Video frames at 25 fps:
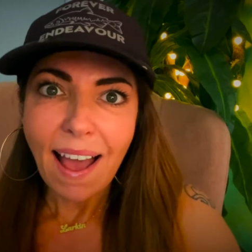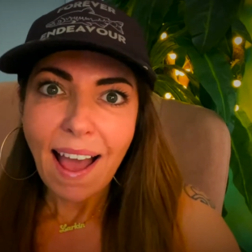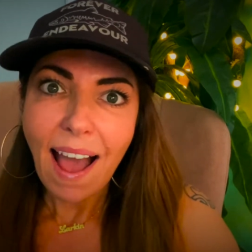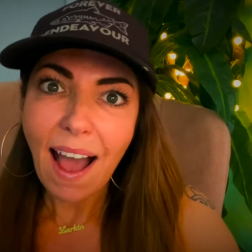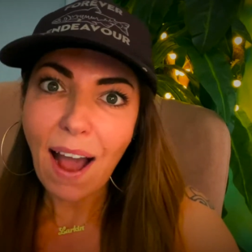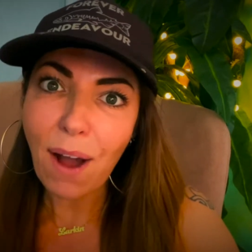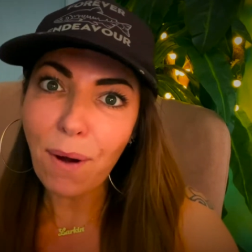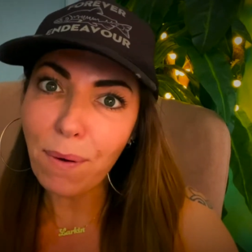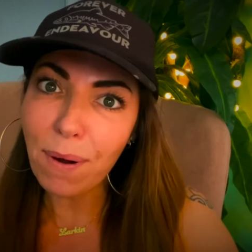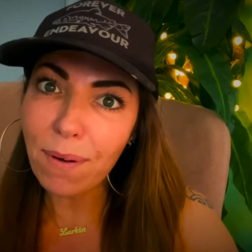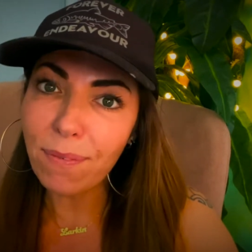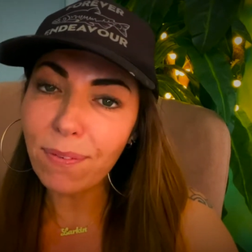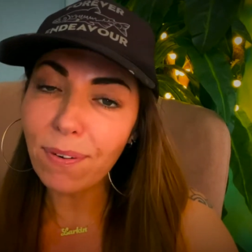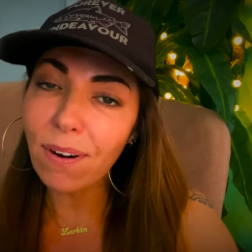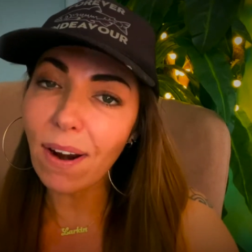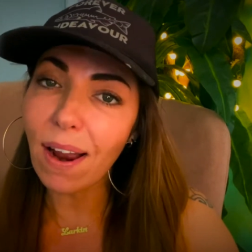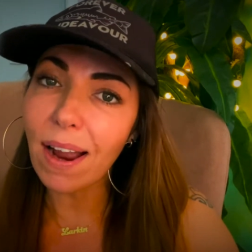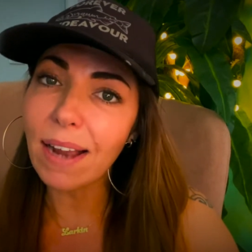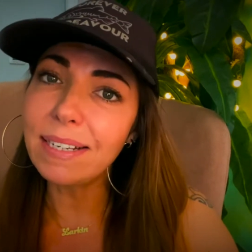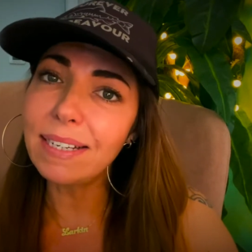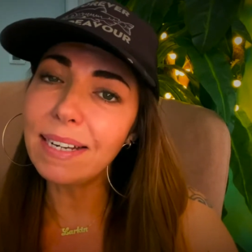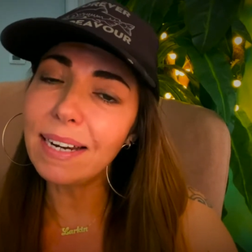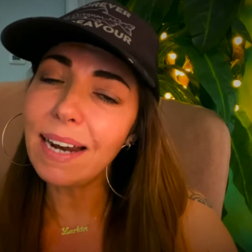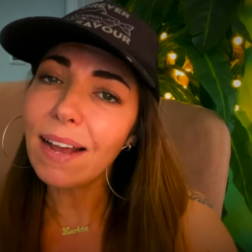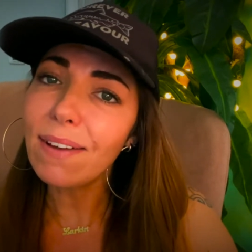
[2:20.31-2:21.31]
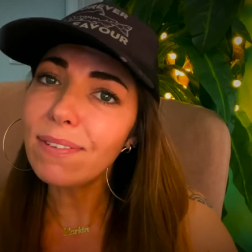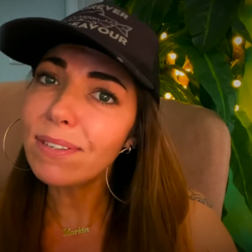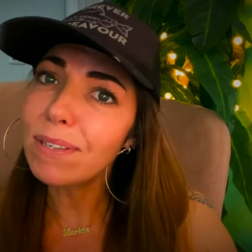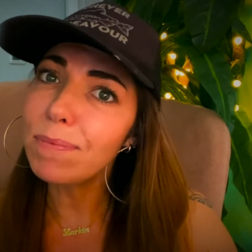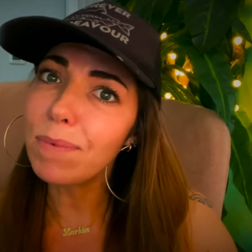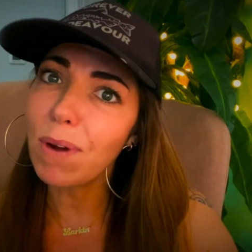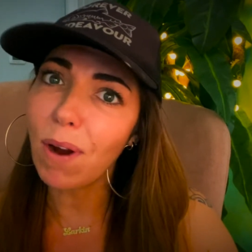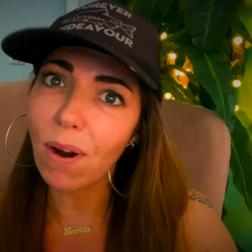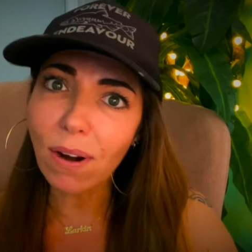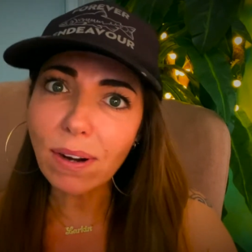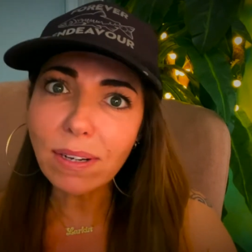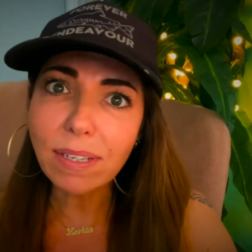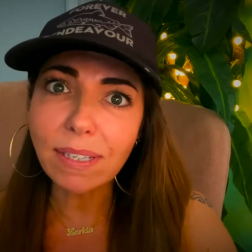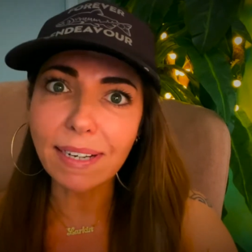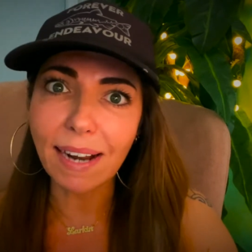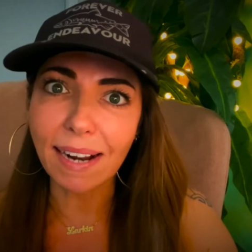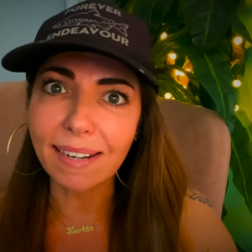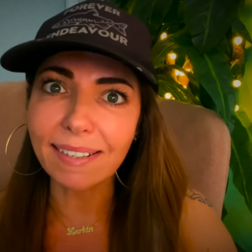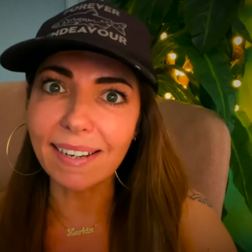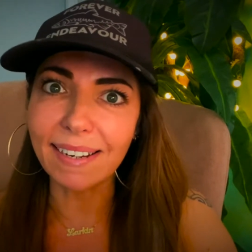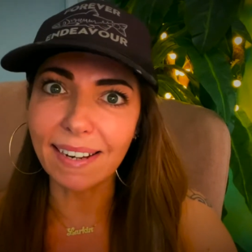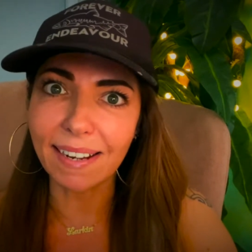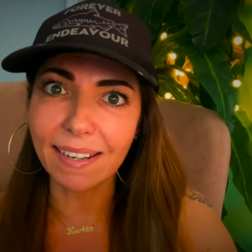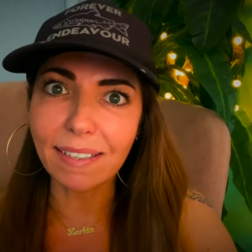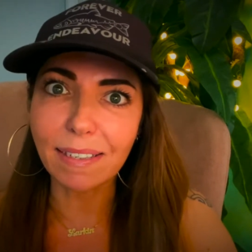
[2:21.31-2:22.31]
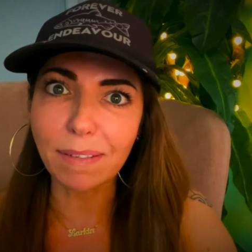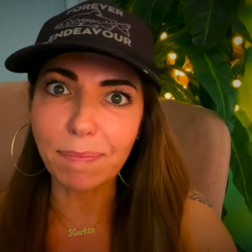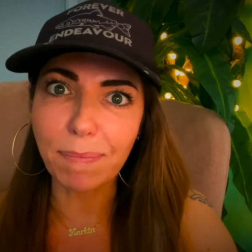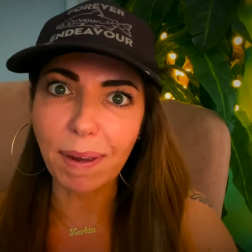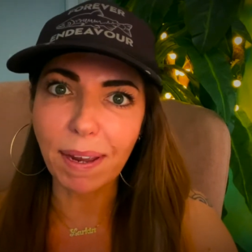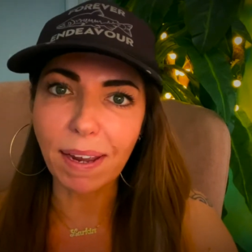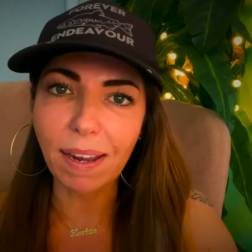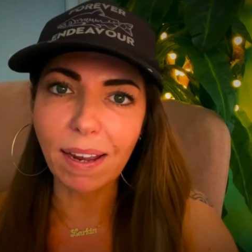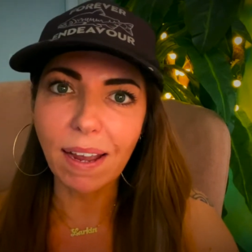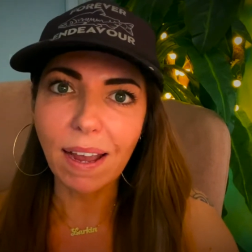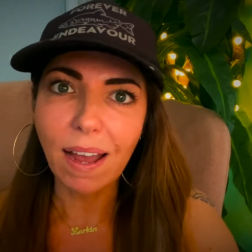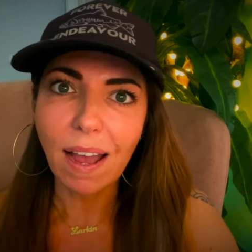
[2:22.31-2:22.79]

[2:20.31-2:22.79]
However, I did have some cards stacked against me.